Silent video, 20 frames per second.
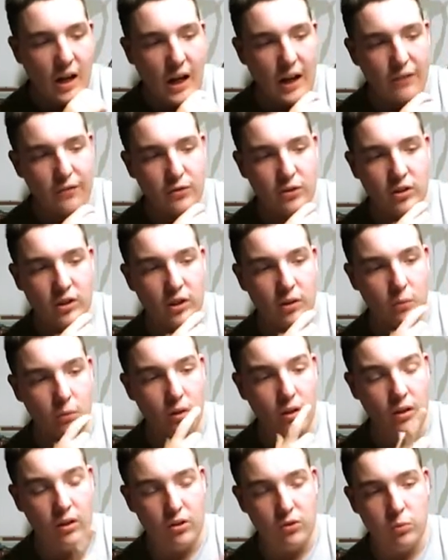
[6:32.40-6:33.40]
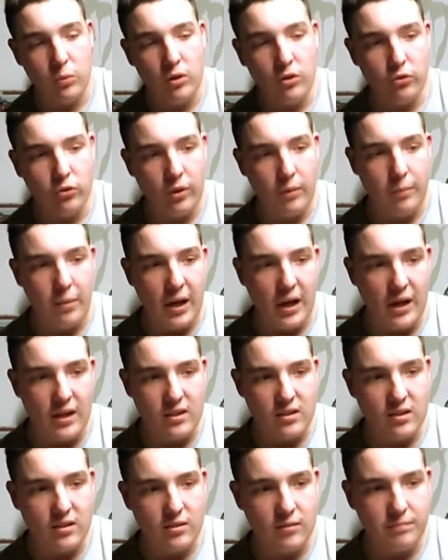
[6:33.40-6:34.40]
After when this one train
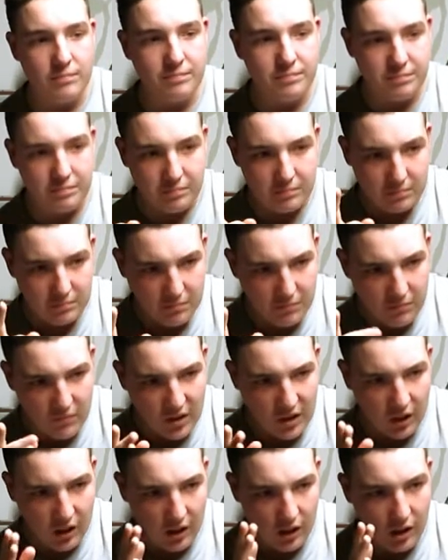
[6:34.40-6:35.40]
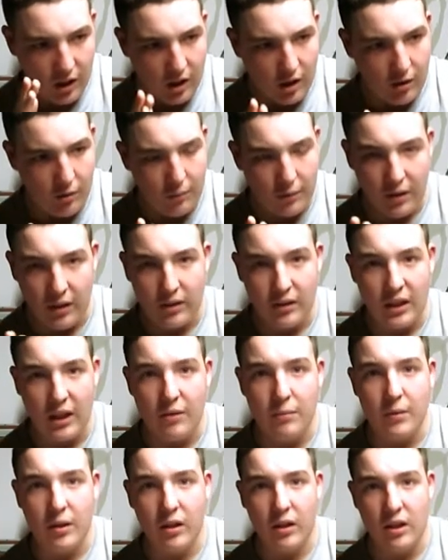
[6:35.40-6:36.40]
passed, it
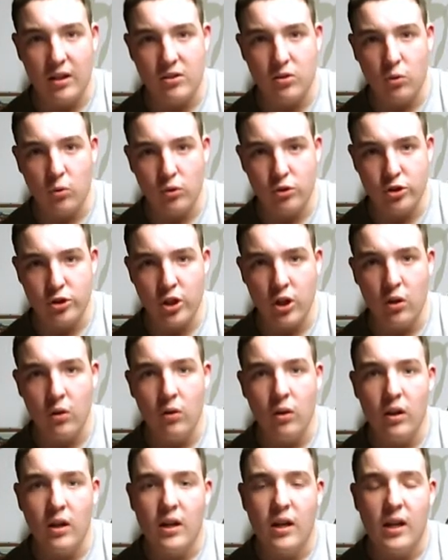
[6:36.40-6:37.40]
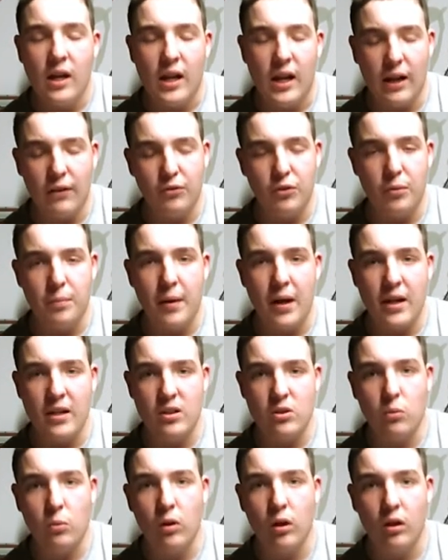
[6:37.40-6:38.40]
gave me a nice horn show, and after it
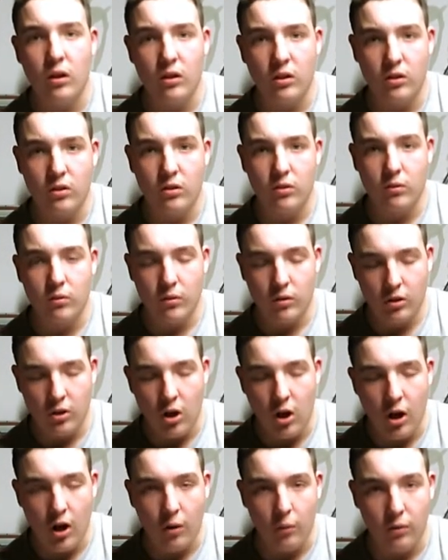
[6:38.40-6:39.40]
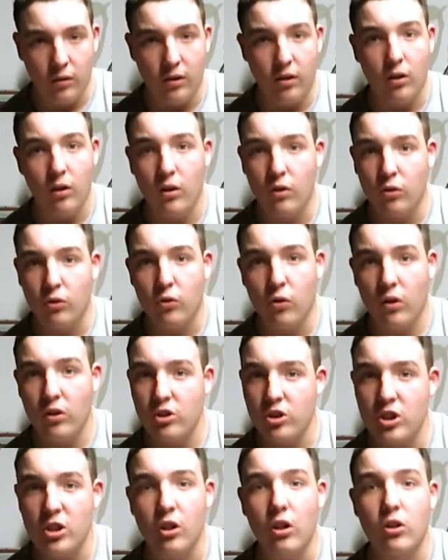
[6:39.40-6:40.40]
passed, the one car
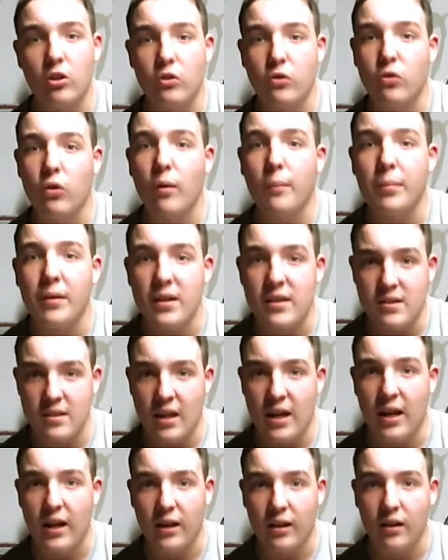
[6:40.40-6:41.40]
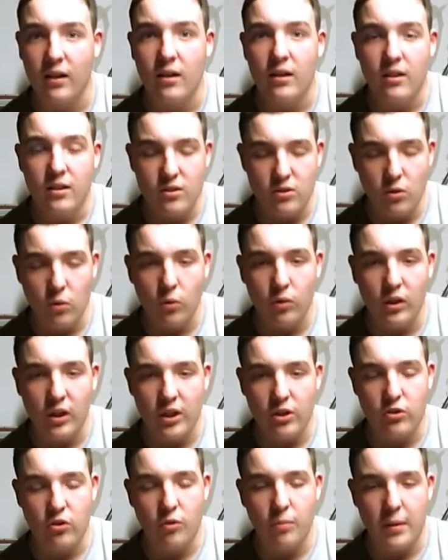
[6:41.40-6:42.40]
she looked grumpy as heck. This old
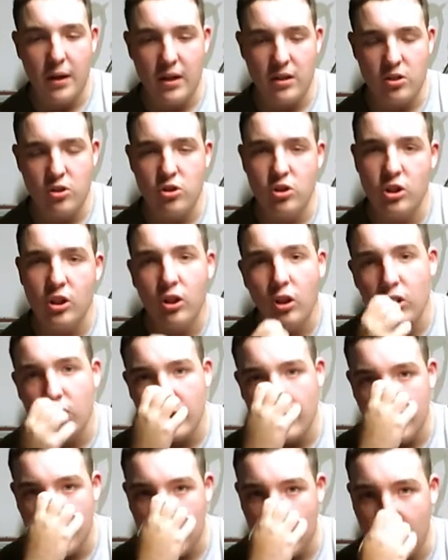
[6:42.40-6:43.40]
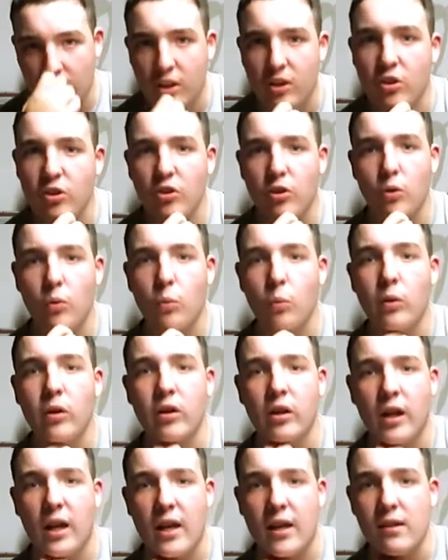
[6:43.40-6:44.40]
lady drove past, and she looked at me like, "You're a
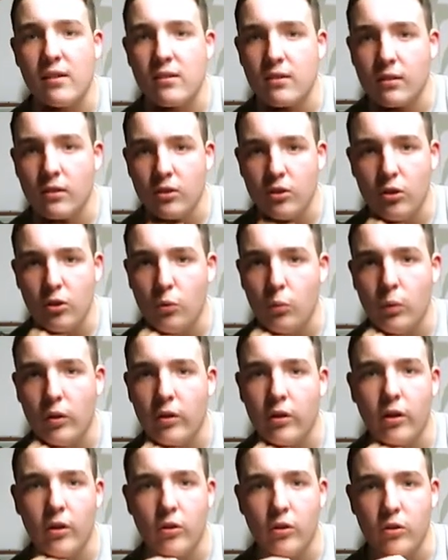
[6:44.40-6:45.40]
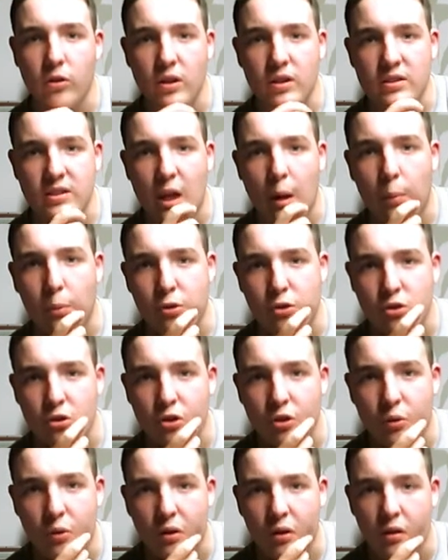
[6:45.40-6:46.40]
weird ass. You're a weirdo. You need to stop what
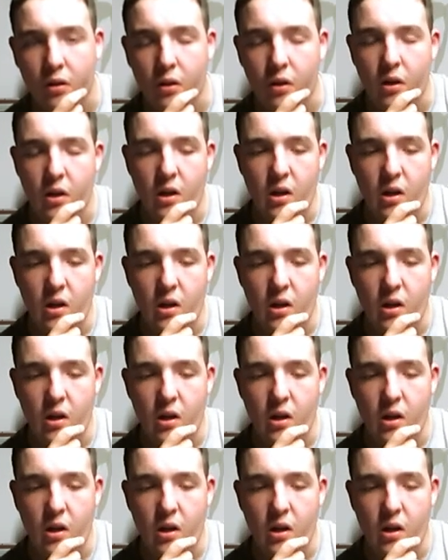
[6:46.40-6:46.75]
you're doing."